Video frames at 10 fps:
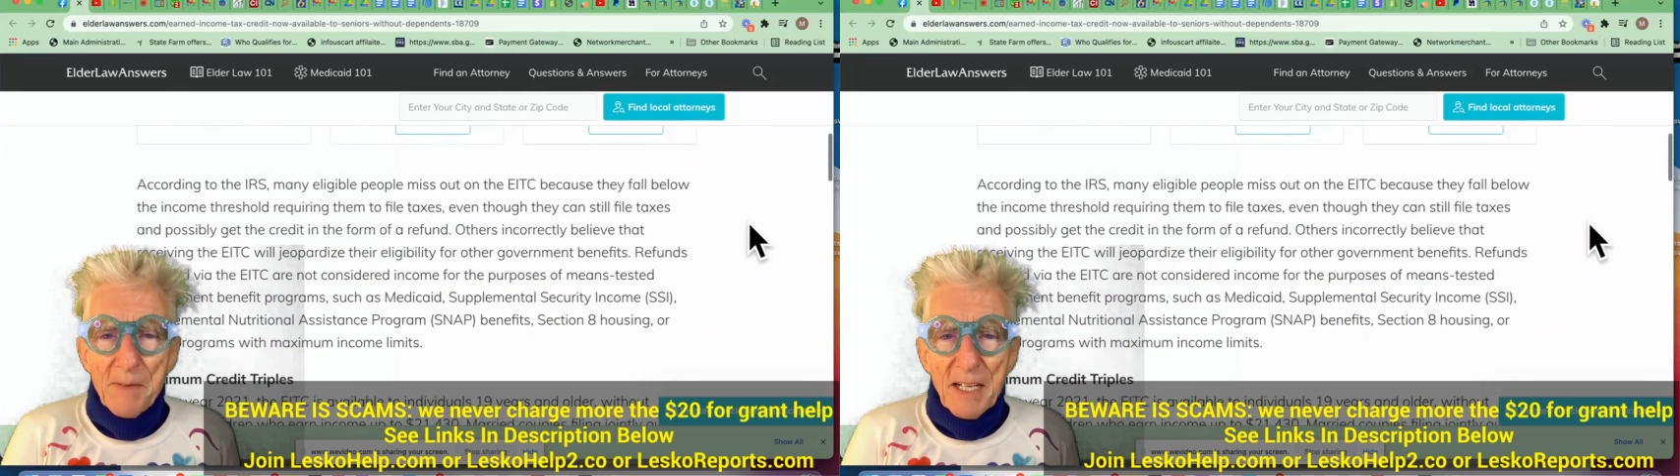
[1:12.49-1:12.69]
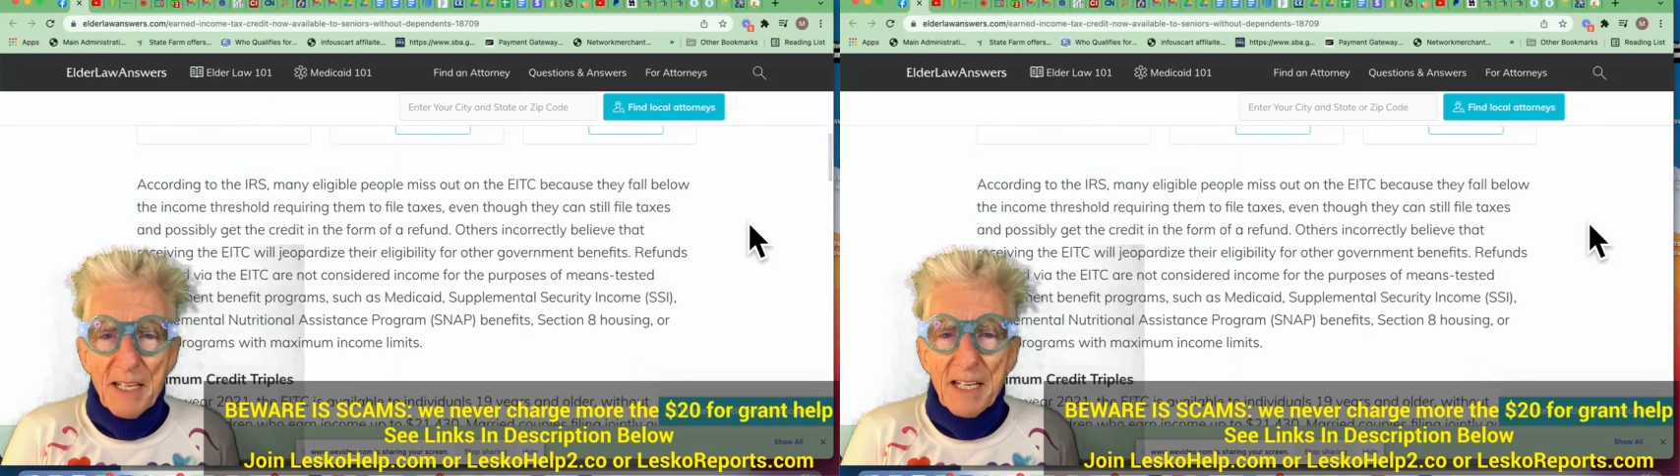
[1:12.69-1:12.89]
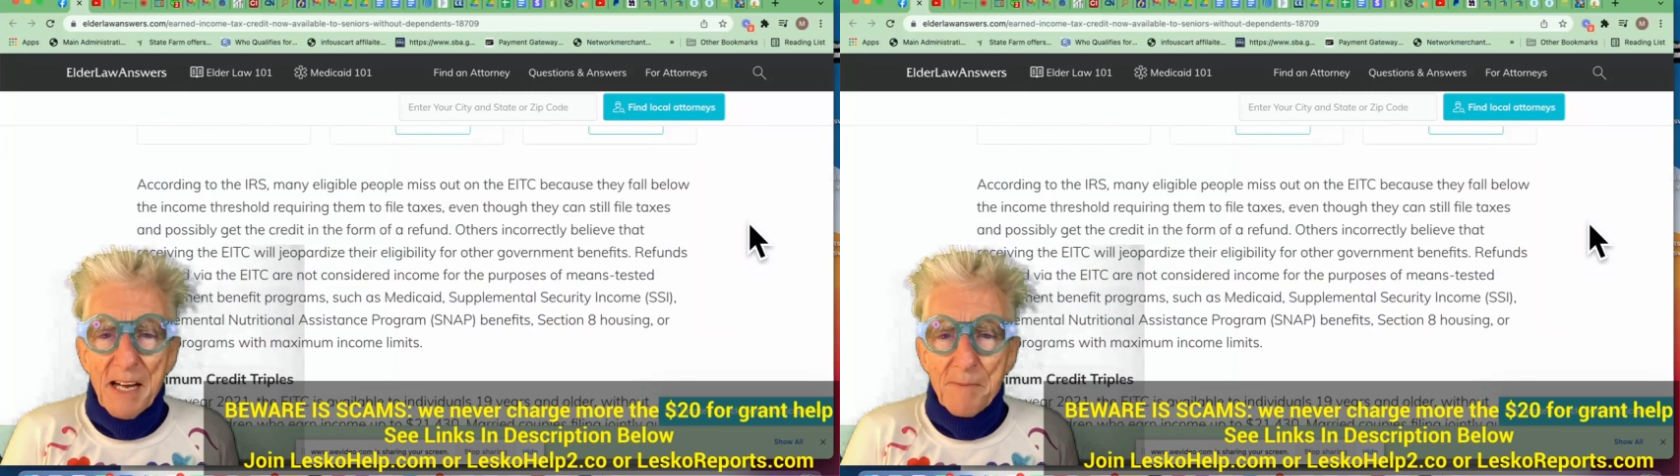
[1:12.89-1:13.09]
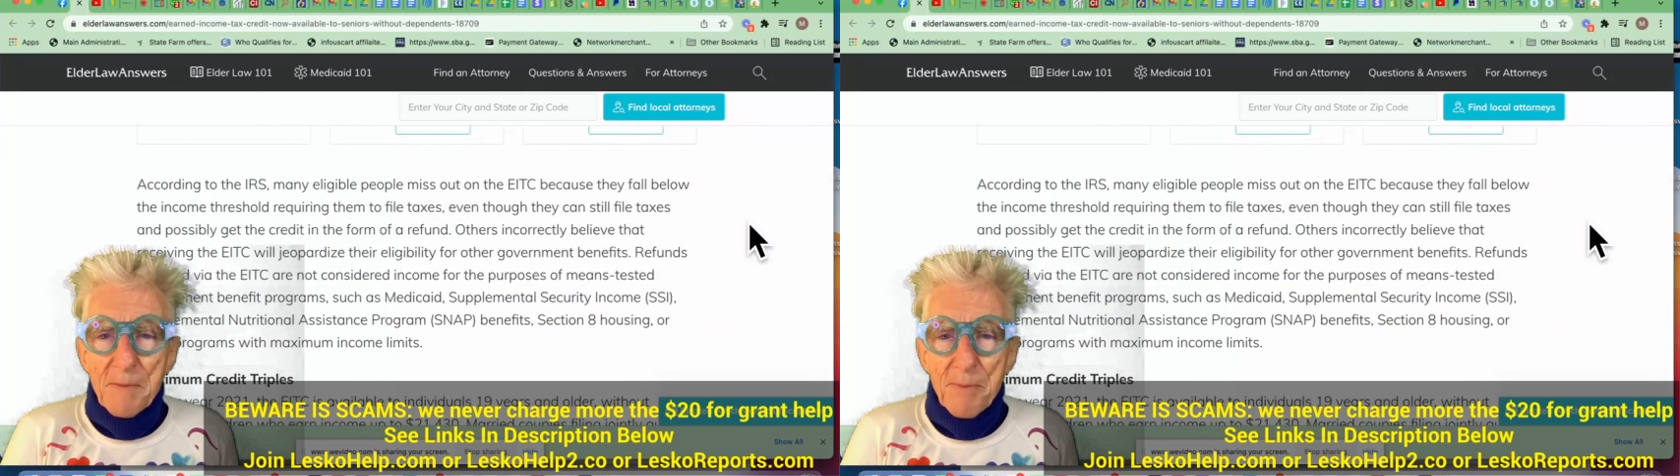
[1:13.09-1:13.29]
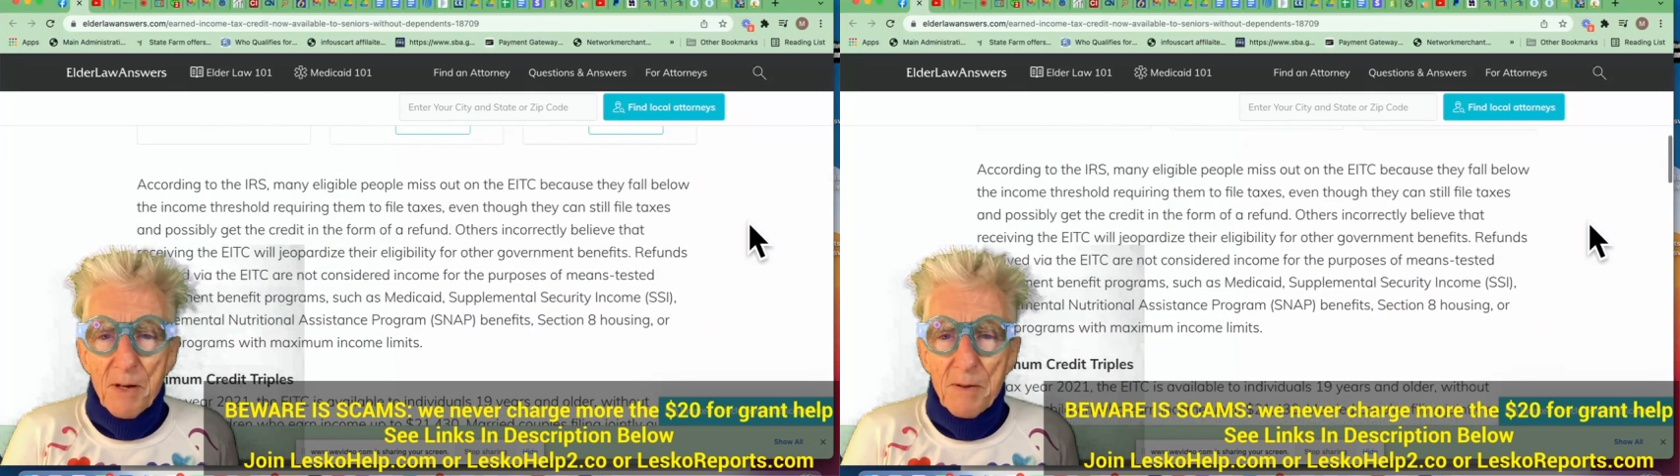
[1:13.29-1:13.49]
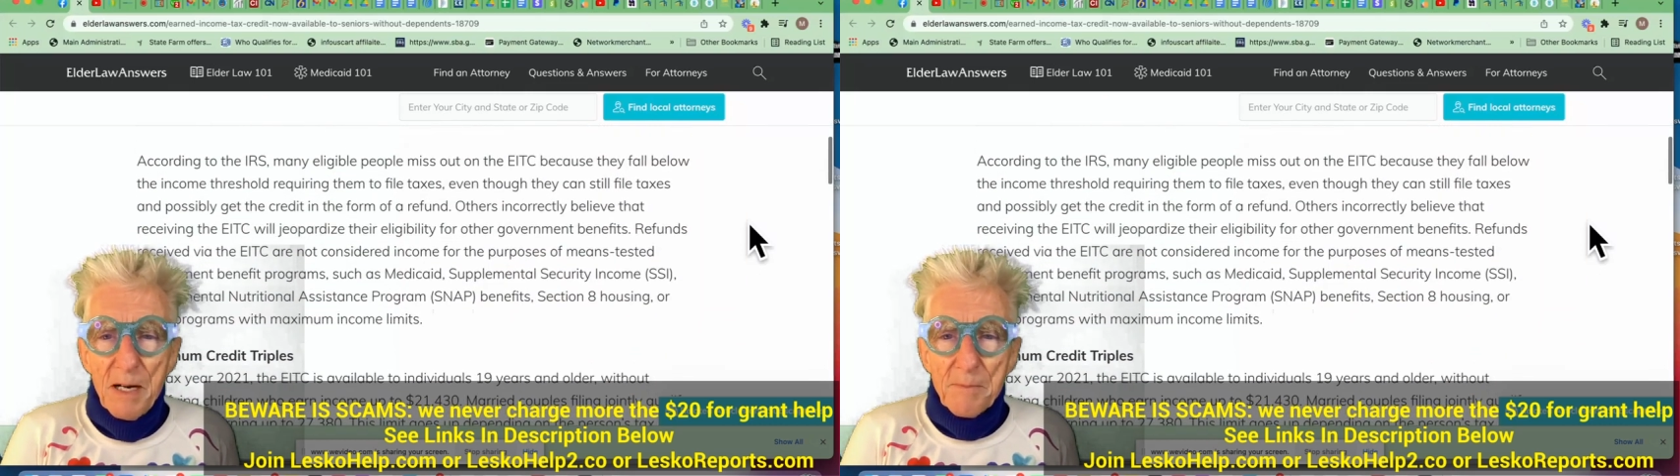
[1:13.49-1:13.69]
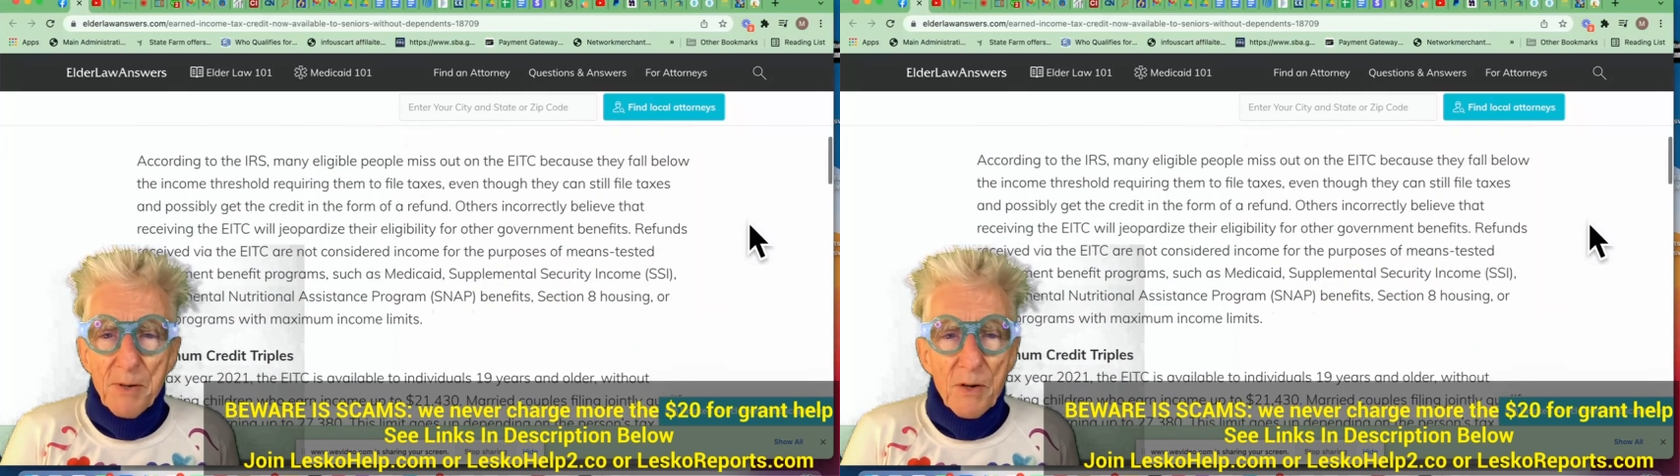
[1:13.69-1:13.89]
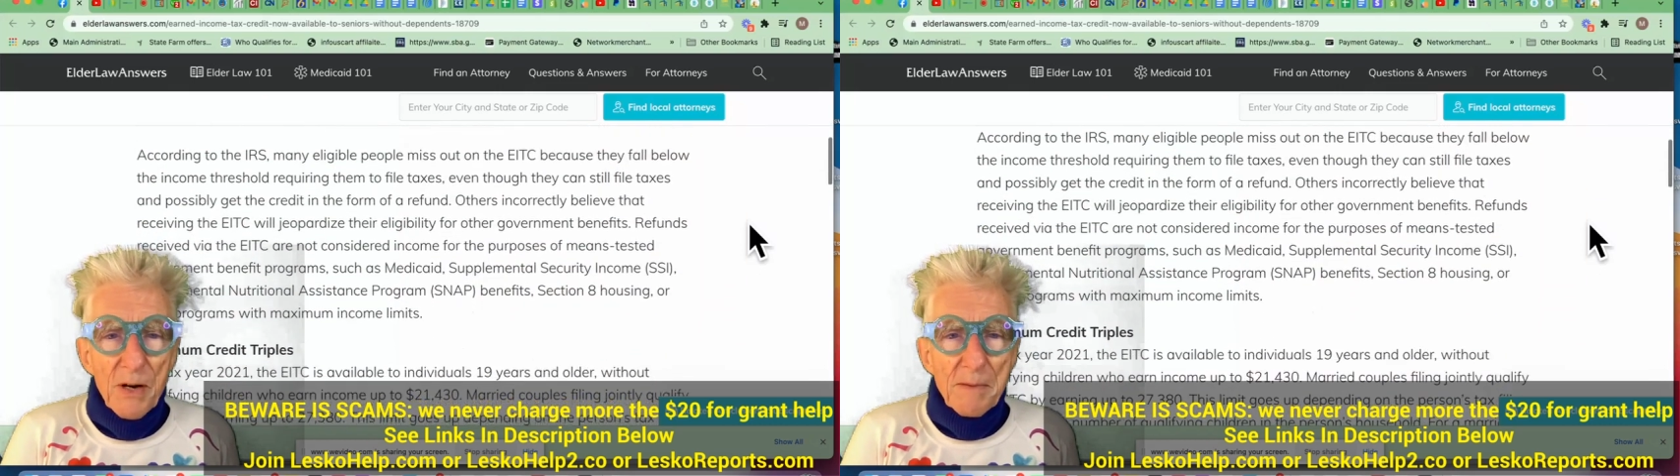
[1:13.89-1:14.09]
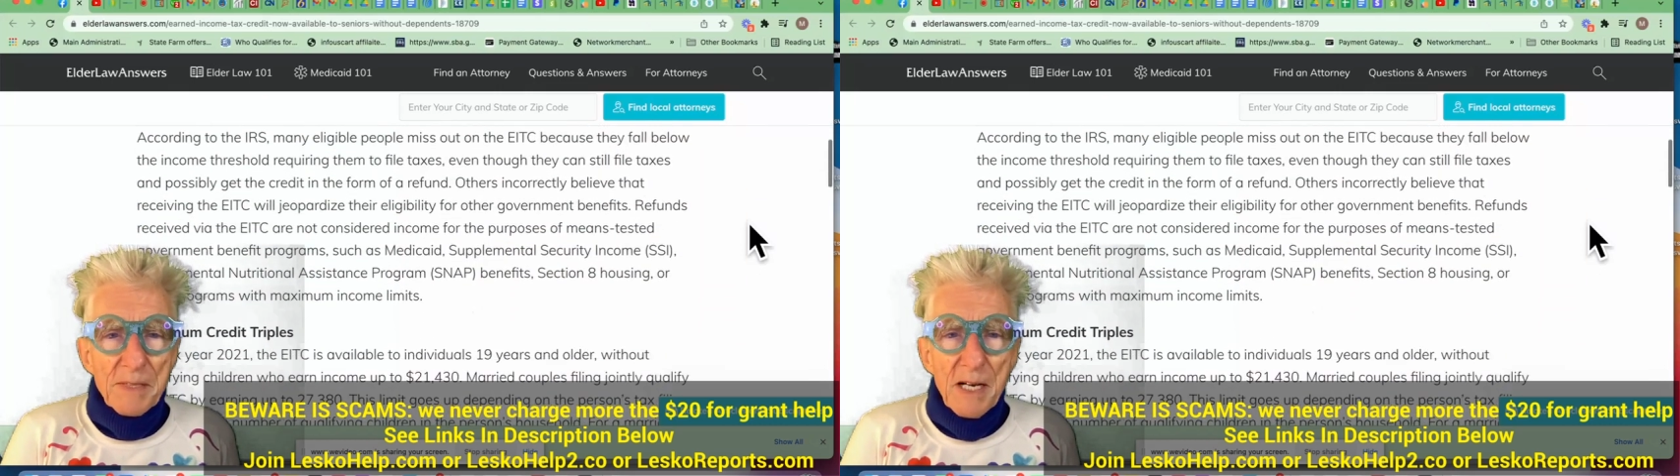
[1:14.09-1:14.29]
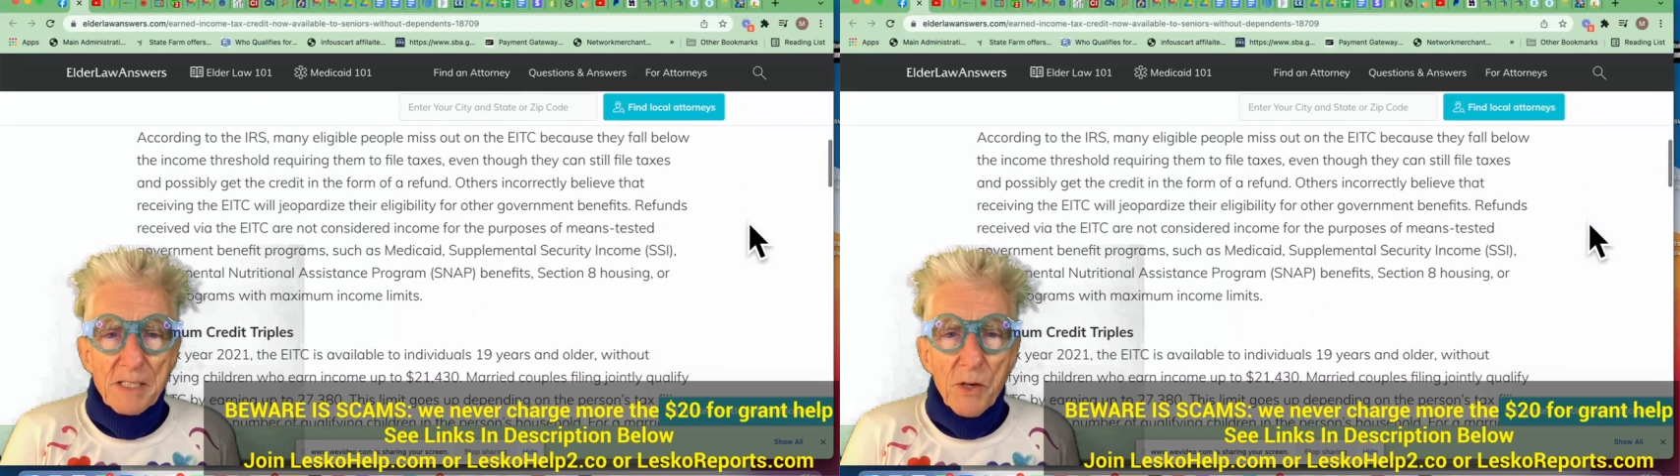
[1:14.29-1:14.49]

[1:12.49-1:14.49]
particularly the government pro- program.